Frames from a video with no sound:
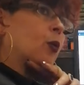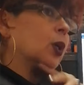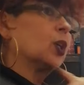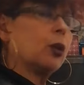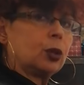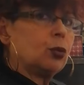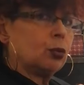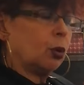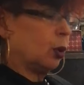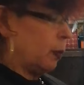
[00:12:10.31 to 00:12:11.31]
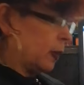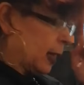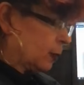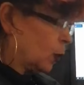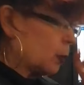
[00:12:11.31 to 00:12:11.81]
We're going to talk about
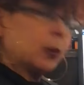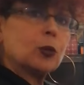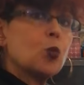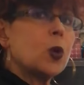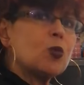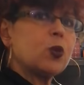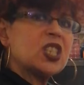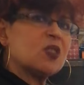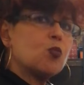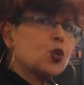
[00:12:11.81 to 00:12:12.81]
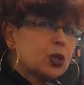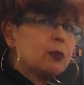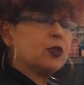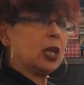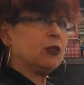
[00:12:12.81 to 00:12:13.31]
that. But what was the most
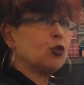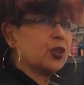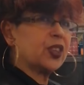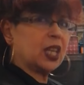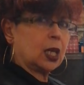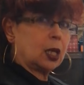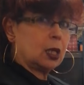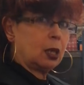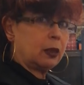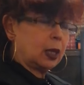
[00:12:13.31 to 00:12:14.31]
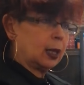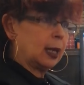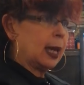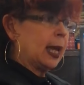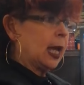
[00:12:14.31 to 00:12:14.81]
interesting thing?